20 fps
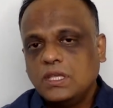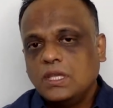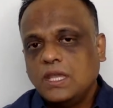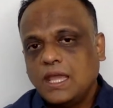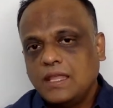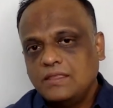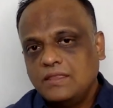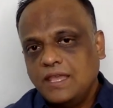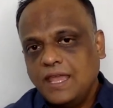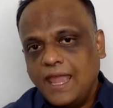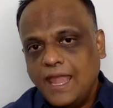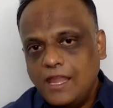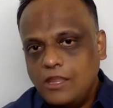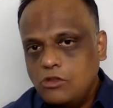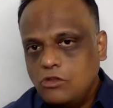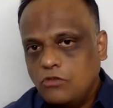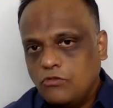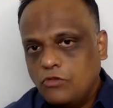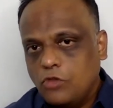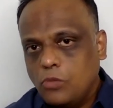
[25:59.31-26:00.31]
at the end
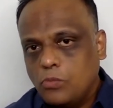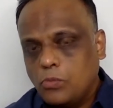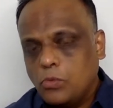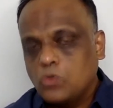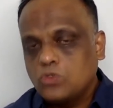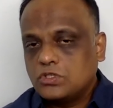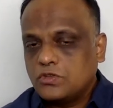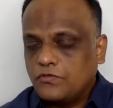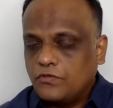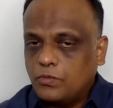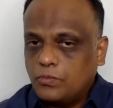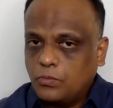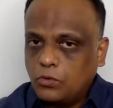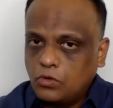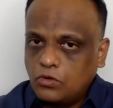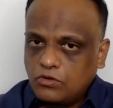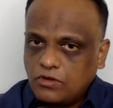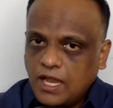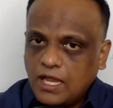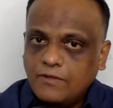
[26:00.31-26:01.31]
of your post, if you put
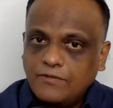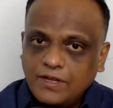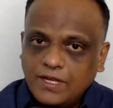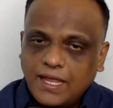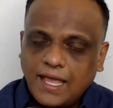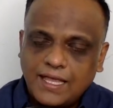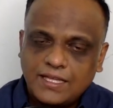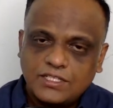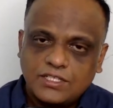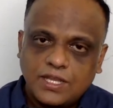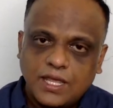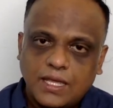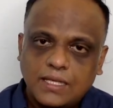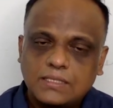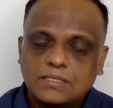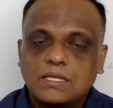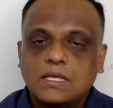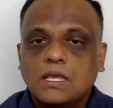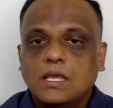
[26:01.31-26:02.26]
relevant hashtags,